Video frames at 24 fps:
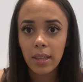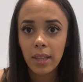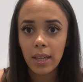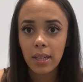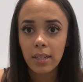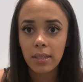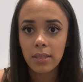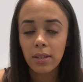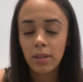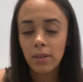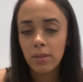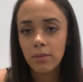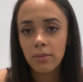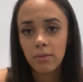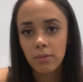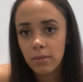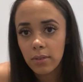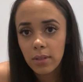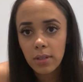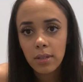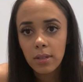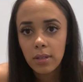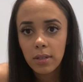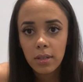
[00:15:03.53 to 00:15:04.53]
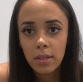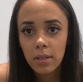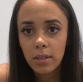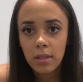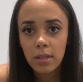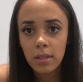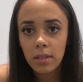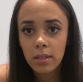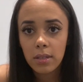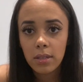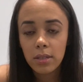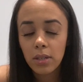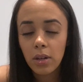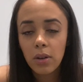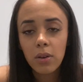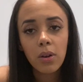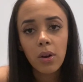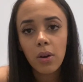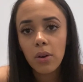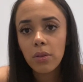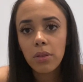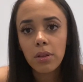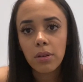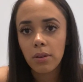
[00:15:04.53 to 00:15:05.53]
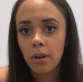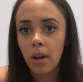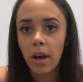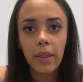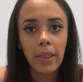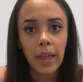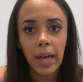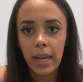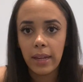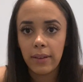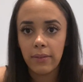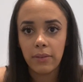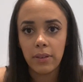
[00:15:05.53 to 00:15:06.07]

Like, don't go through all that